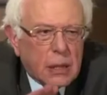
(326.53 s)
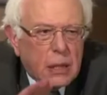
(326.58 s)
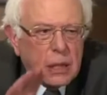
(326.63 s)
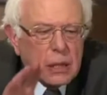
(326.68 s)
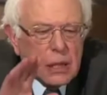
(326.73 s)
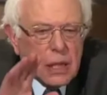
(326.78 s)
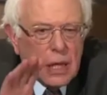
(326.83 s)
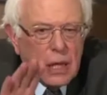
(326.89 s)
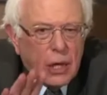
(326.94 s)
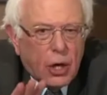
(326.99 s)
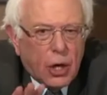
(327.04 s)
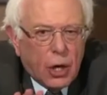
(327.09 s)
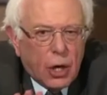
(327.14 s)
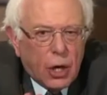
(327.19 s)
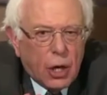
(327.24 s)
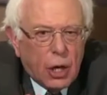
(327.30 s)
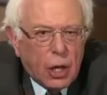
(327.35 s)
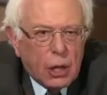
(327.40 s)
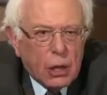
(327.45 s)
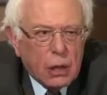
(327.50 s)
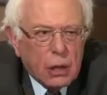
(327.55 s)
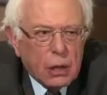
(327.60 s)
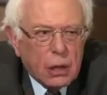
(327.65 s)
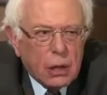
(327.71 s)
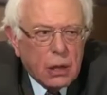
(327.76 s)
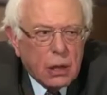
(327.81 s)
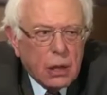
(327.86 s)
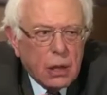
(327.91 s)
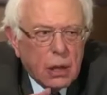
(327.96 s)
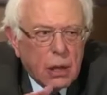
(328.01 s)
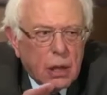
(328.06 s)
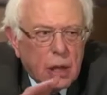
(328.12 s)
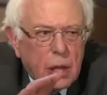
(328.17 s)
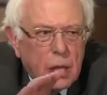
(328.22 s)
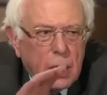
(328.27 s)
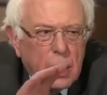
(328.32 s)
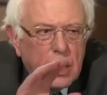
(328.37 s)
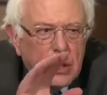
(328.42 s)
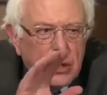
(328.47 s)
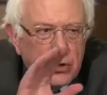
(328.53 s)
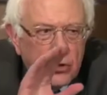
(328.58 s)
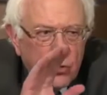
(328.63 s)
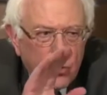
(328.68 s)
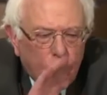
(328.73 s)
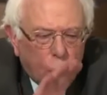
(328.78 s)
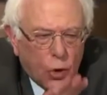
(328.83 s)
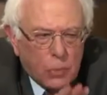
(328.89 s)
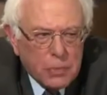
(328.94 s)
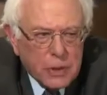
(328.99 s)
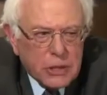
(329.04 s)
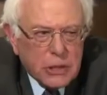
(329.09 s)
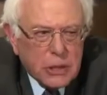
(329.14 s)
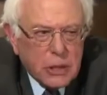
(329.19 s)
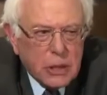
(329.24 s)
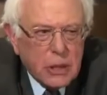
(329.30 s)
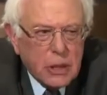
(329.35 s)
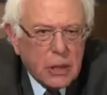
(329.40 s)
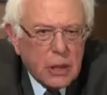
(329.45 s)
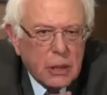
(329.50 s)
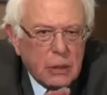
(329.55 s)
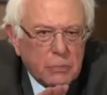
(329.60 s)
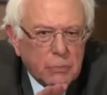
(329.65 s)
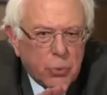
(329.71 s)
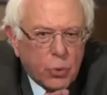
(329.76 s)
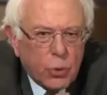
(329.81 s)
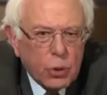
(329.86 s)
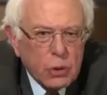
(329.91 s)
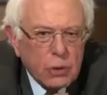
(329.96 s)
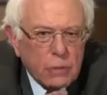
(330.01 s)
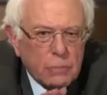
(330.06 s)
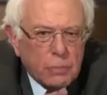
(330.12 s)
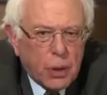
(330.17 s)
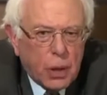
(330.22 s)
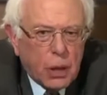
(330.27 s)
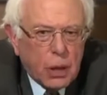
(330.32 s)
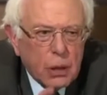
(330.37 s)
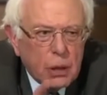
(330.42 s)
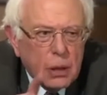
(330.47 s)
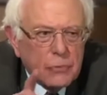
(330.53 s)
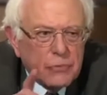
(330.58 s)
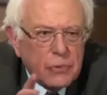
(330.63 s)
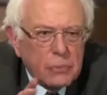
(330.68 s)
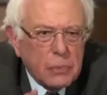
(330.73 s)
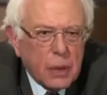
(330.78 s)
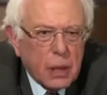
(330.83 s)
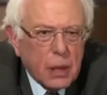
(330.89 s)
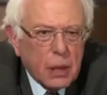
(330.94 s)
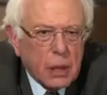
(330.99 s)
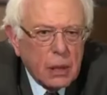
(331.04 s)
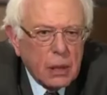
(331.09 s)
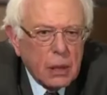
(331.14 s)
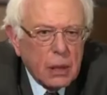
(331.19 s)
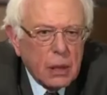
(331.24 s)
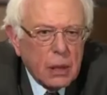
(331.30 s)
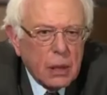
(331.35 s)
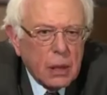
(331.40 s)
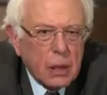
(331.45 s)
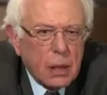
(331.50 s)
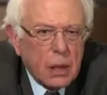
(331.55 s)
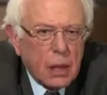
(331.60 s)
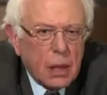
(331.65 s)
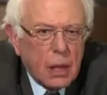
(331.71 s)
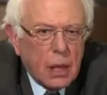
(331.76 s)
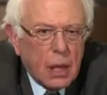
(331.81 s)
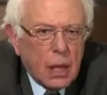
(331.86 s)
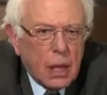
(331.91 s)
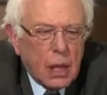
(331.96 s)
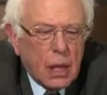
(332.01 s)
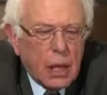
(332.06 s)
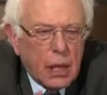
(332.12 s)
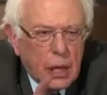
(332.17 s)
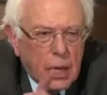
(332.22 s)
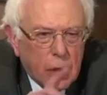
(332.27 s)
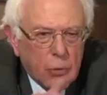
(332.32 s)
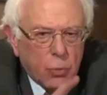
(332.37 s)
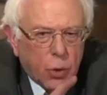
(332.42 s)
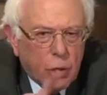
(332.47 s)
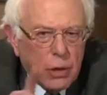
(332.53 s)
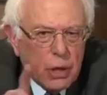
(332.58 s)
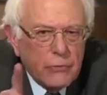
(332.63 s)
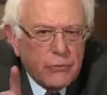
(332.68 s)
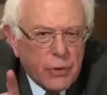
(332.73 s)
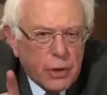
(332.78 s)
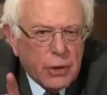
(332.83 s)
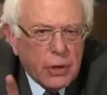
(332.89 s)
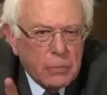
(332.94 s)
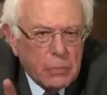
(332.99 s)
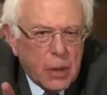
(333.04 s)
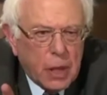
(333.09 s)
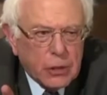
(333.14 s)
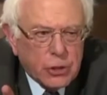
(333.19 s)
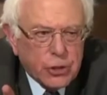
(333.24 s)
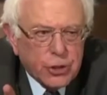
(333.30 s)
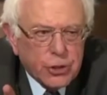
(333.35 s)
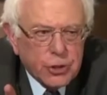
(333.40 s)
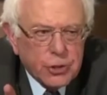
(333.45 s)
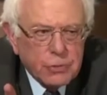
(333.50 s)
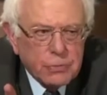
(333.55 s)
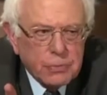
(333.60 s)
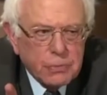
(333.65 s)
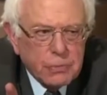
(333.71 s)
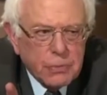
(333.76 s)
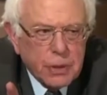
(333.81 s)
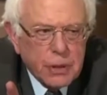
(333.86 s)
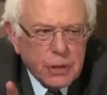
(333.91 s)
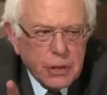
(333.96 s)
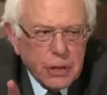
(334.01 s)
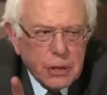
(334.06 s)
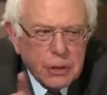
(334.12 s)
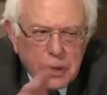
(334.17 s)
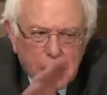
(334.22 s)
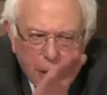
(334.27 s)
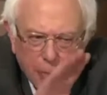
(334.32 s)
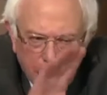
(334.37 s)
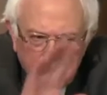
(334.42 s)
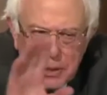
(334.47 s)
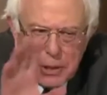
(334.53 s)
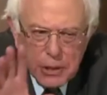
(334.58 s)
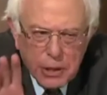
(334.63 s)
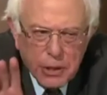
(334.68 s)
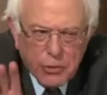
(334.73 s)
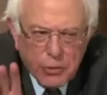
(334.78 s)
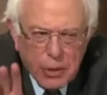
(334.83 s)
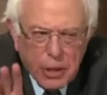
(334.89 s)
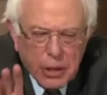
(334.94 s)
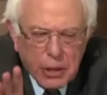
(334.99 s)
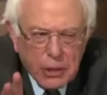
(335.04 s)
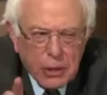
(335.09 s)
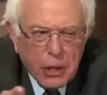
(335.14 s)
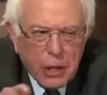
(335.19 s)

that they are an enormously important part of America. And I worry very much, you see, and I've been clear on it.